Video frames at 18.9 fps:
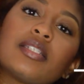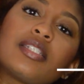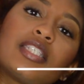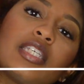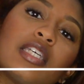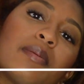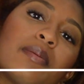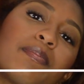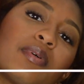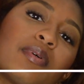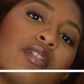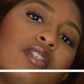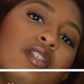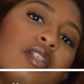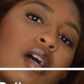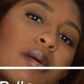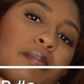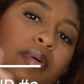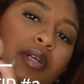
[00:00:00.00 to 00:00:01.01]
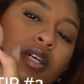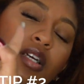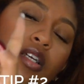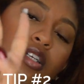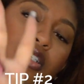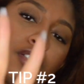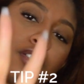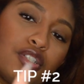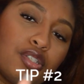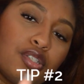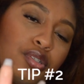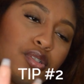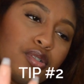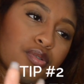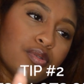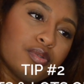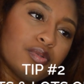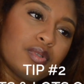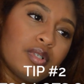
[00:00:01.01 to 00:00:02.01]
Tip number two,
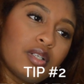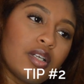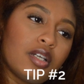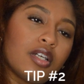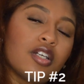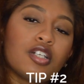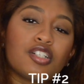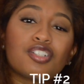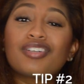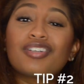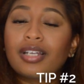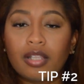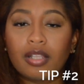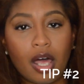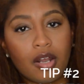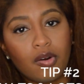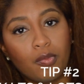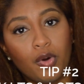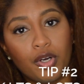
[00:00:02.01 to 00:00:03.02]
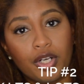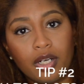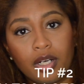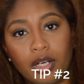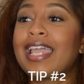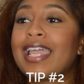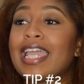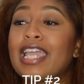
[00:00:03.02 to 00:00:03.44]
drink a lot of water.